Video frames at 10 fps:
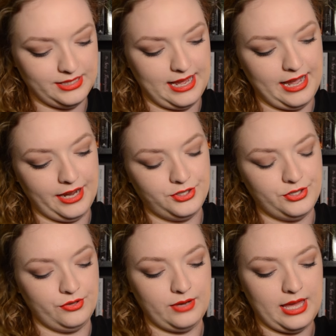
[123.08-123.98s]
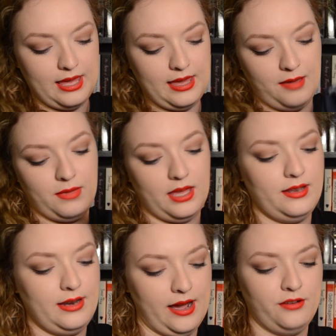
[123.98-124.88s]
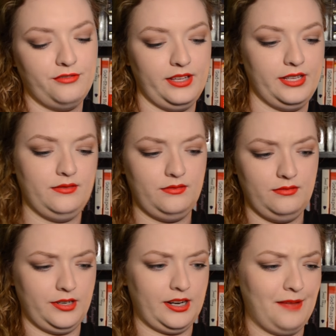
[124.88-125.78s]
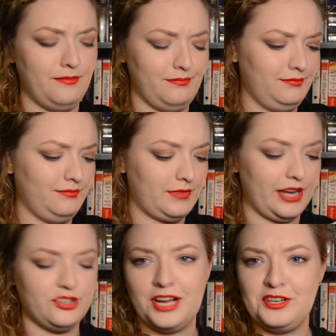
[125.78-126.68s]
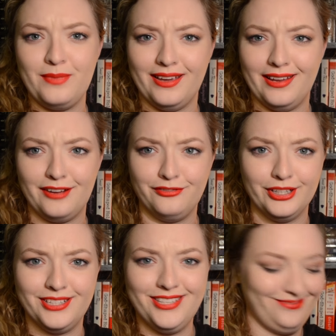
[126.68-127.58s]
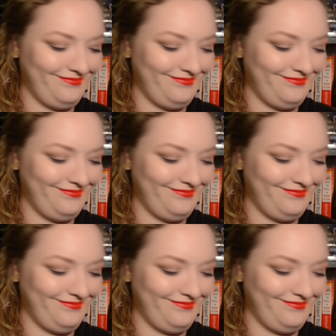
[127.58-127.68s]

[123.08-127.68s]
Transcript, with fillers: guide to, hey, I made an outfit, or I tried to make an effort.